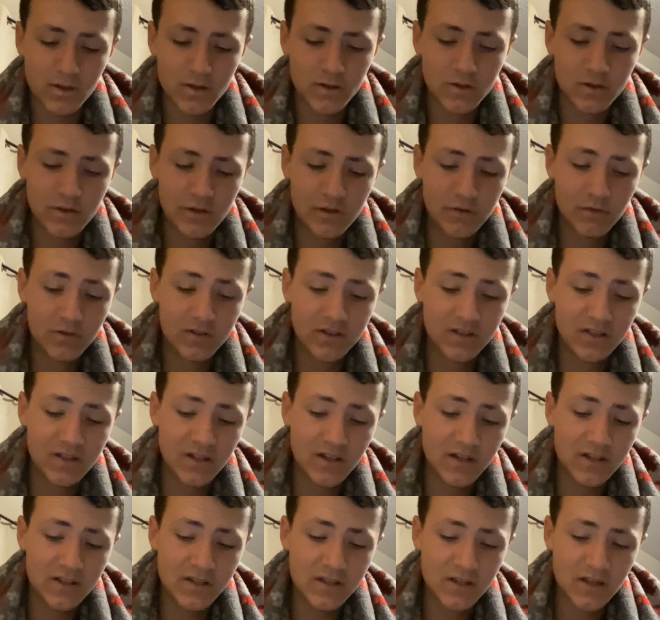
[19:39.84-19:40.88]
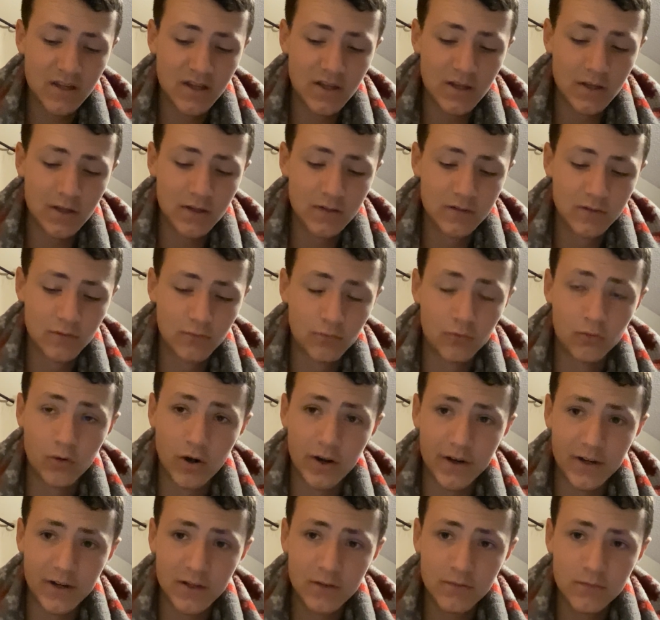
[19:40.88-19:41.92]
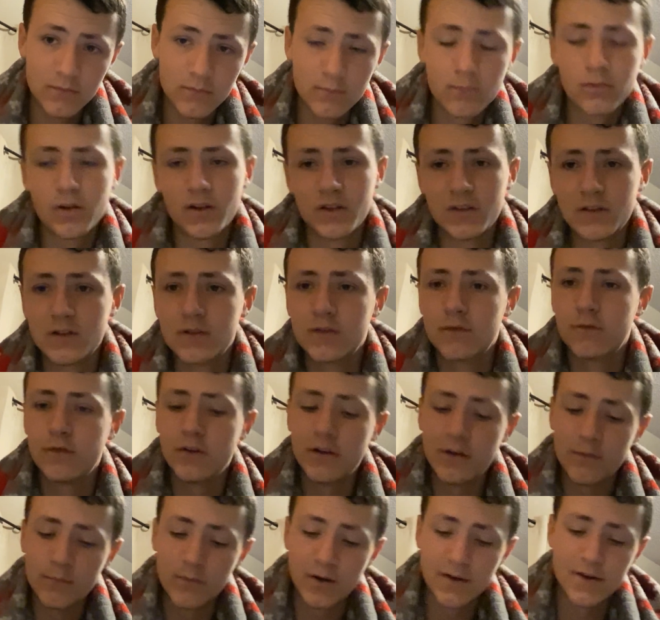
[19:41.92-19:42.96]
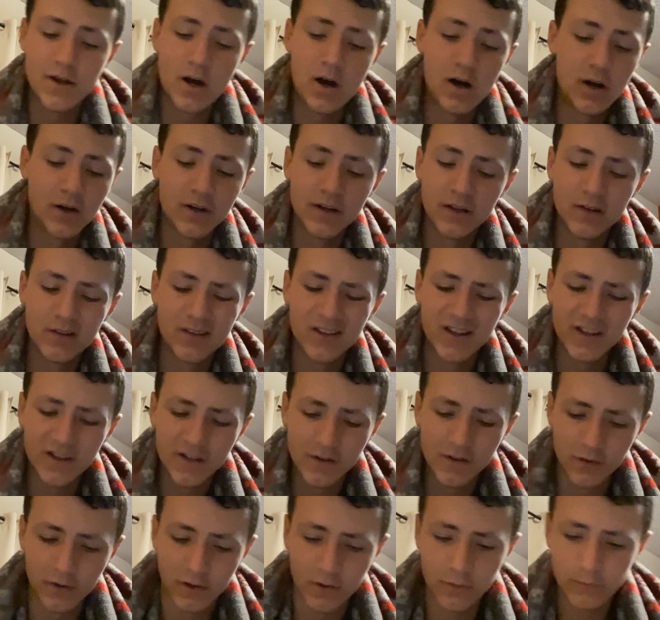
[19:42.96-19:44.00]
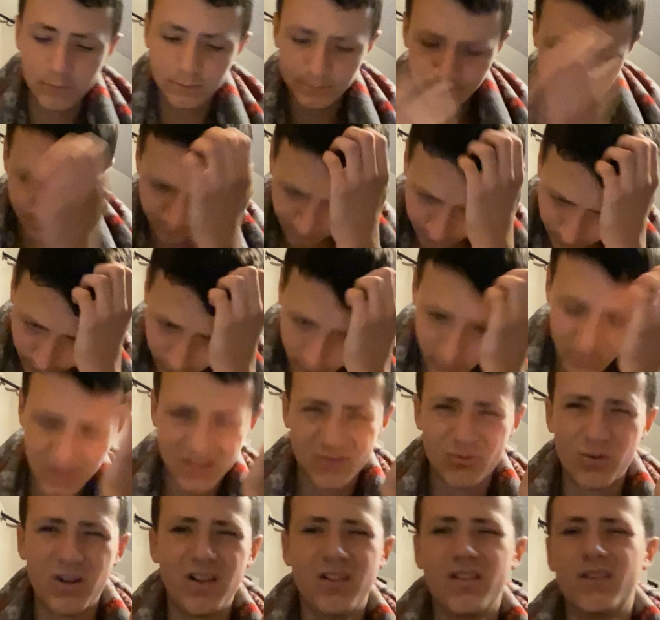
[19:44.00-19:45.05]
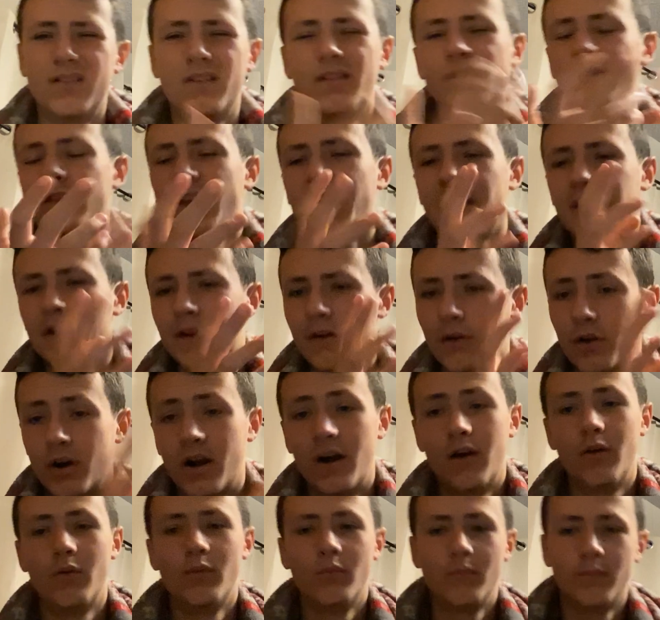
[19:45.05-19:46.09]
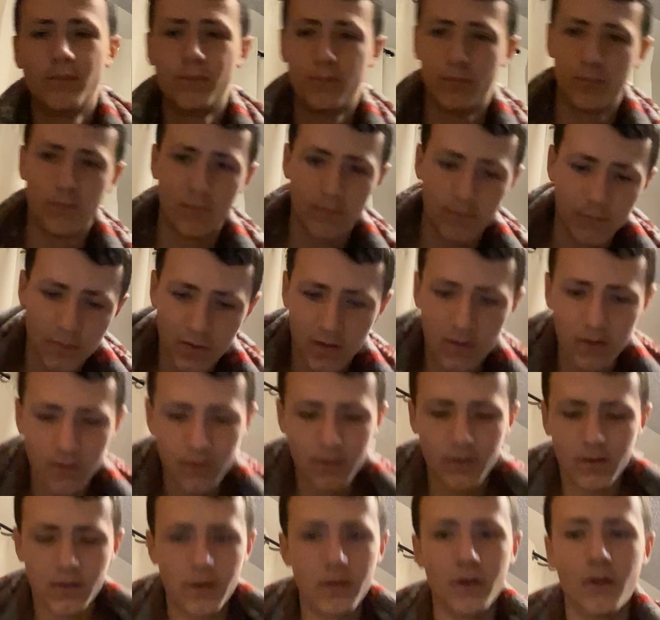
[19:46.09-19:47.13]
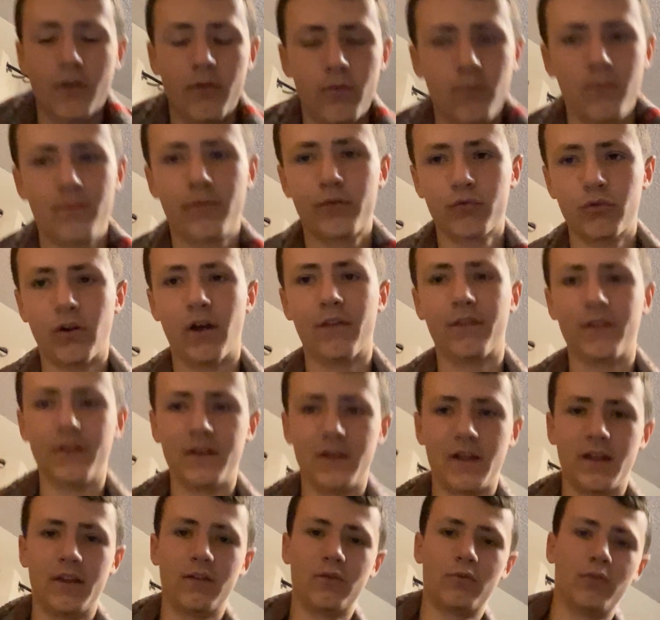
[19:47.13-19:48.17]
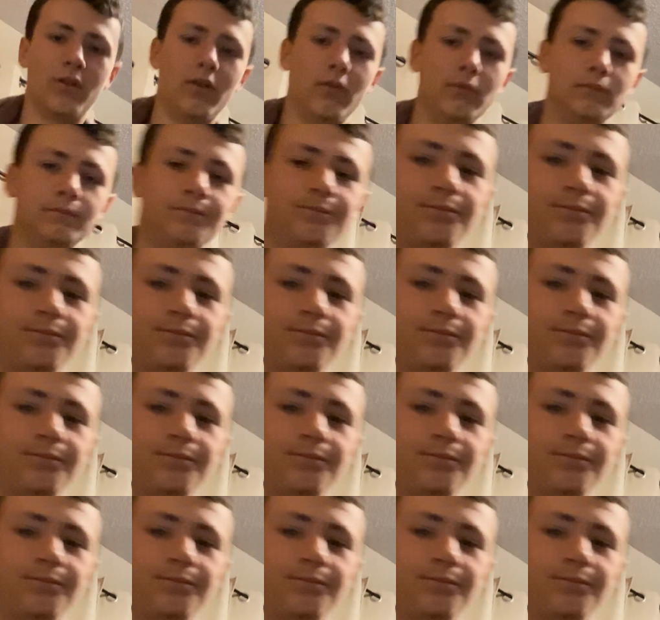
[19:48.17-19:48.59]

to 6 is writing, plus feeding my dog and taking her out. As well as taking her out, you know, throughout the day as well.